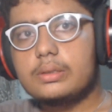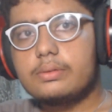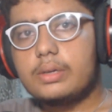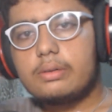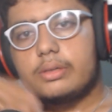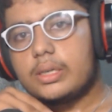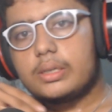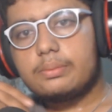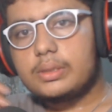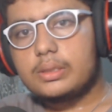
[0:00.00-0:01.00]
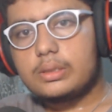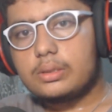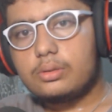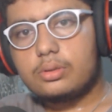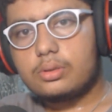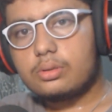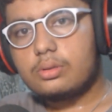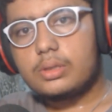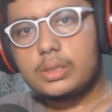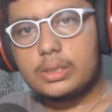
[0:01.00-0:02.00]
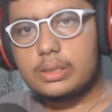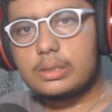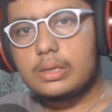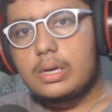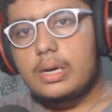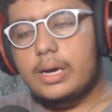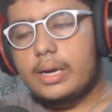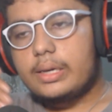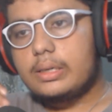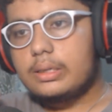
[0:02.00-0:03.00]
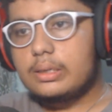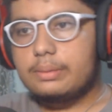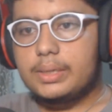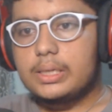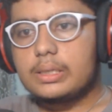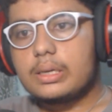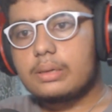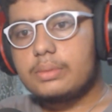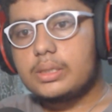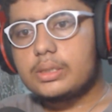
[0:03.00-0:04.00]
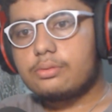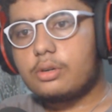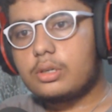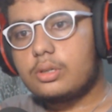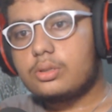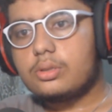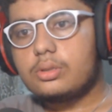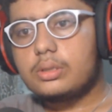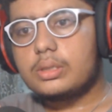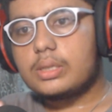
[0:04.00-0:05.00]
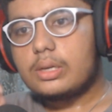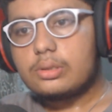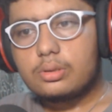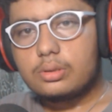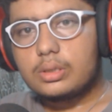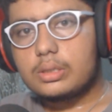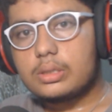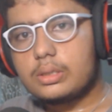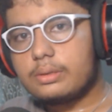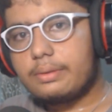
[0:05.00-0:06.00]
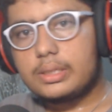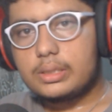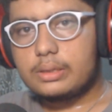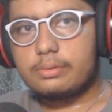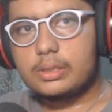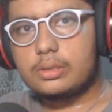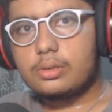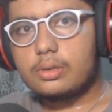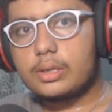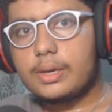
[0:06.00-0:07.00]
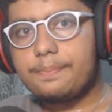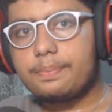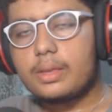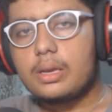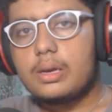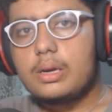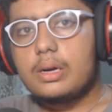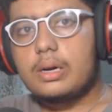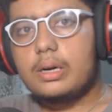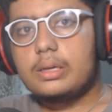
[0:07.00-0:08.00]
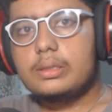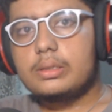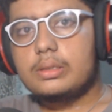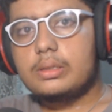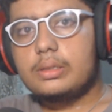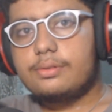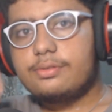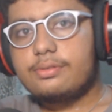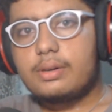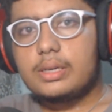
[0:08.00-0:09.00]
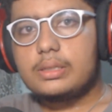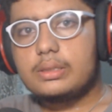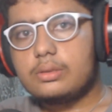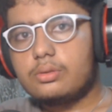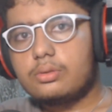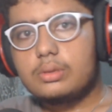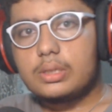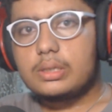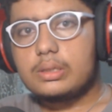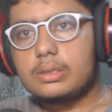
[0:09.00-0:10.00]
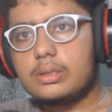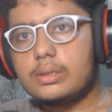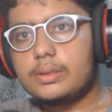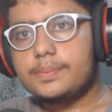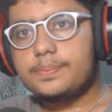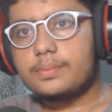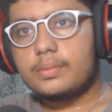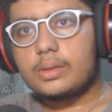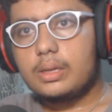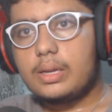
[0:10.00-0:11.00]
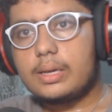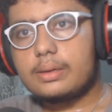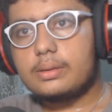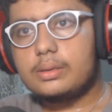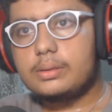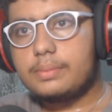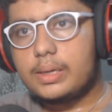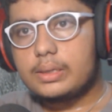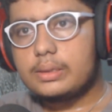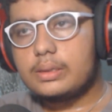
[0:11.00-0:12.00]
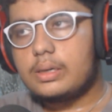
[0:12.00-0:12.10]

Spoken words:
1 hour 30 minutes used to go in that. And in remaining 30 minutes, what I used to do is I used to just revise it once. Okay, and if I do that, like my